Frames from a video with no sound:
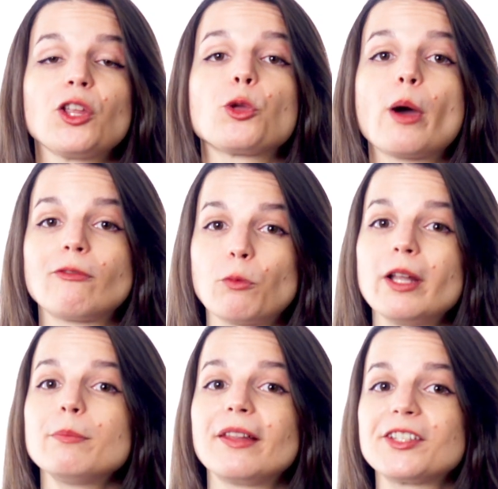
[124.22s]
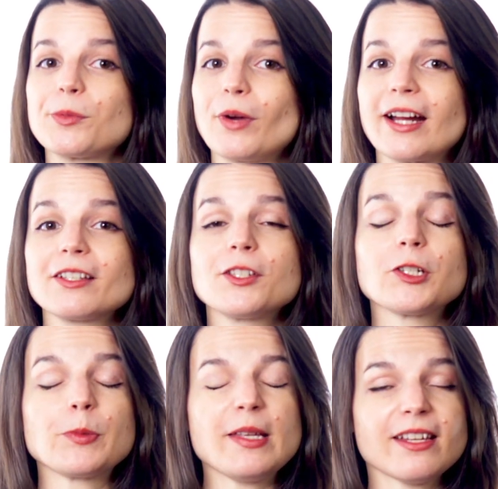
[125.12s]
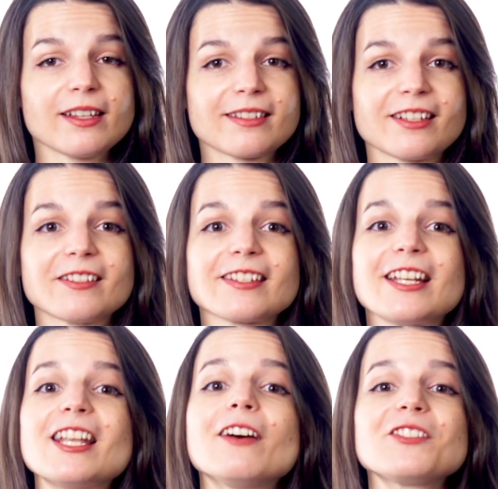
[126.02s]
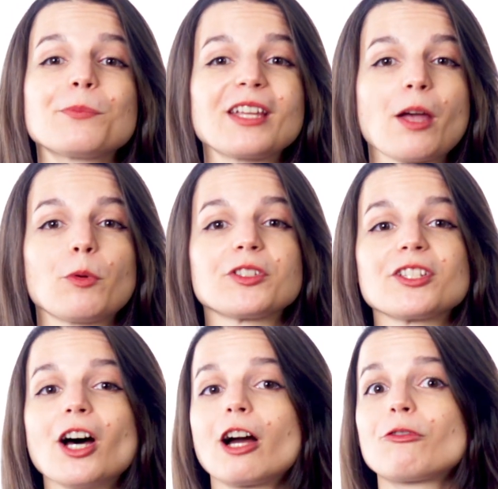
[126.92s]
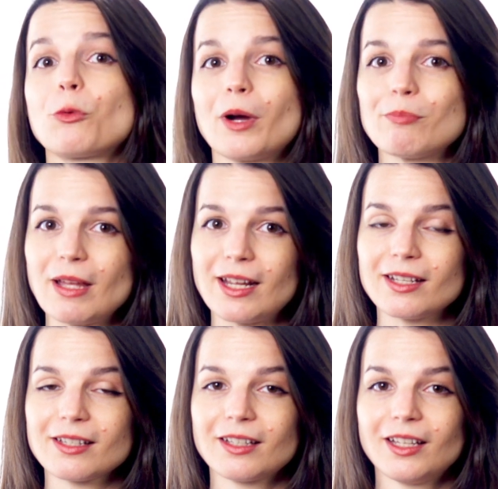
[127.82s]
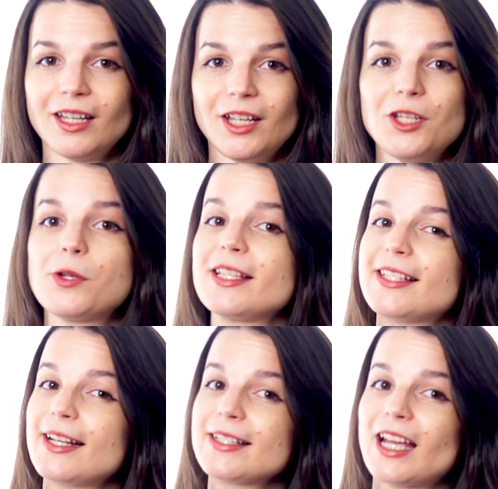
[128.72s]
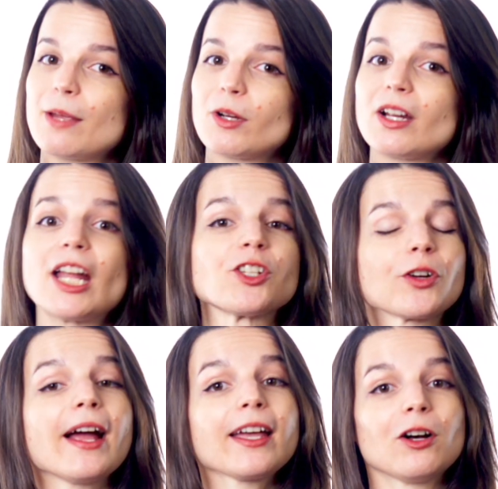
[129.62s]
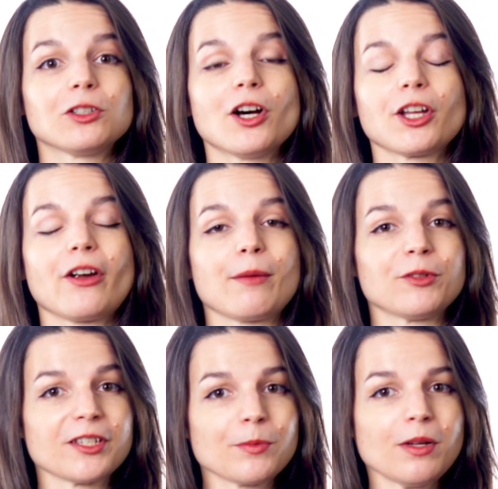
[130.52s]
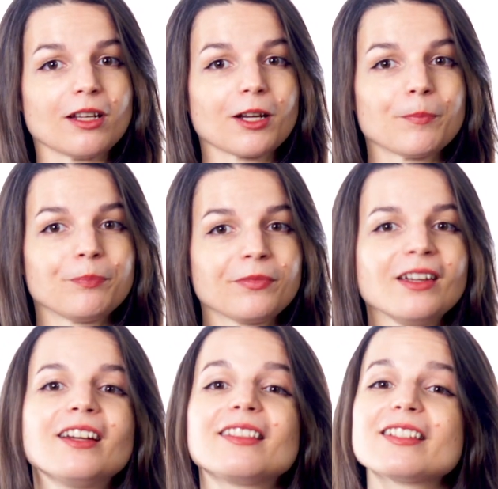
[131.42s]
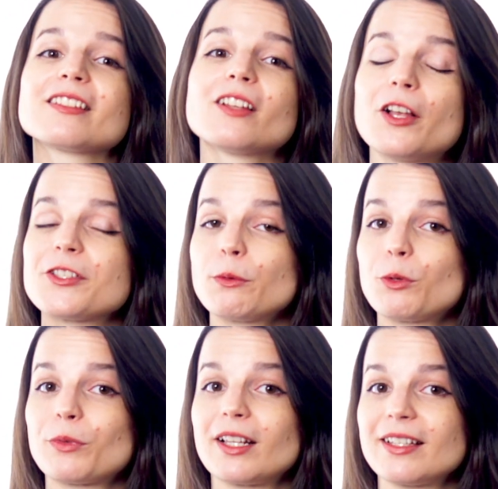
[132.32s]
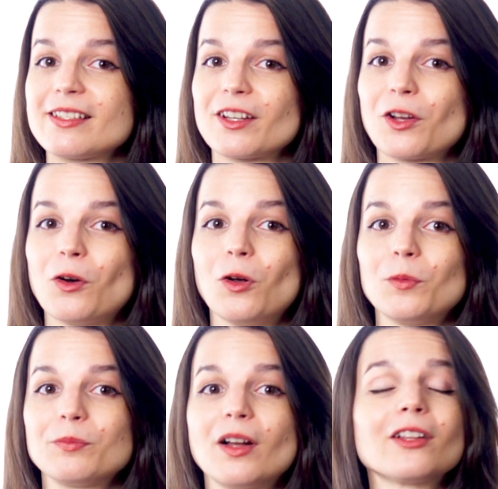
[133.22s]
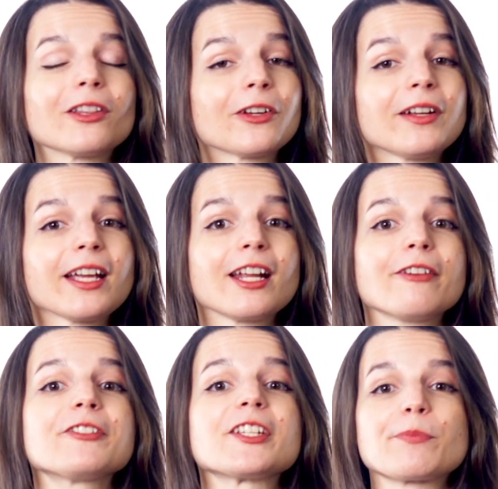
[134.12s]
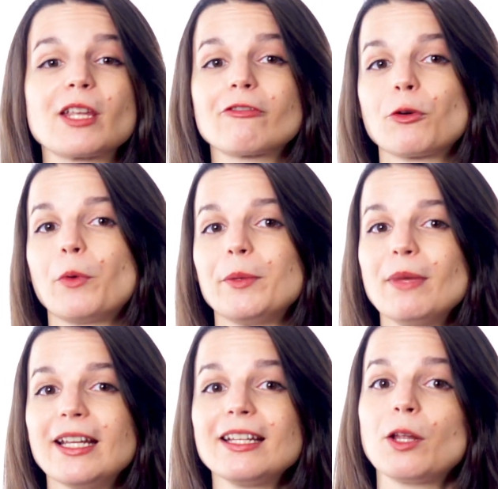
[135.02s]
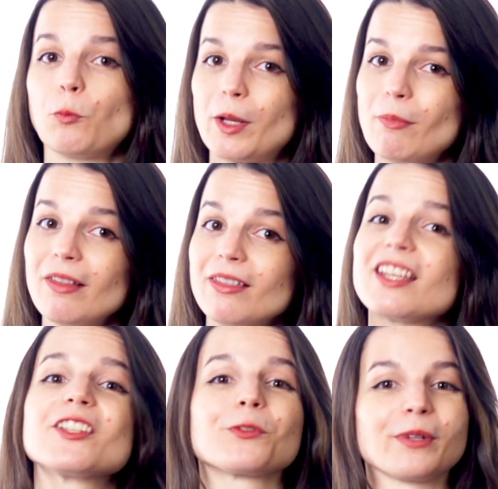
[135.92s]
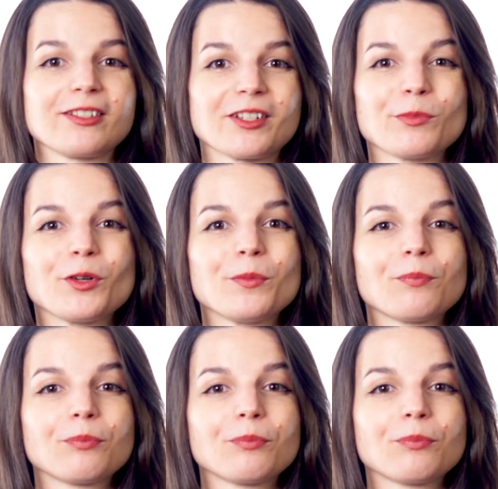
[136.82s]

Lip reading: You have 1 month to practice your speaking skills enough to be able to talk for 1 minute. You can set a timer and track how long you're able to speak. This is also a realistic goal. Learning enough to speak for 1 minute in 1 month is reasonable.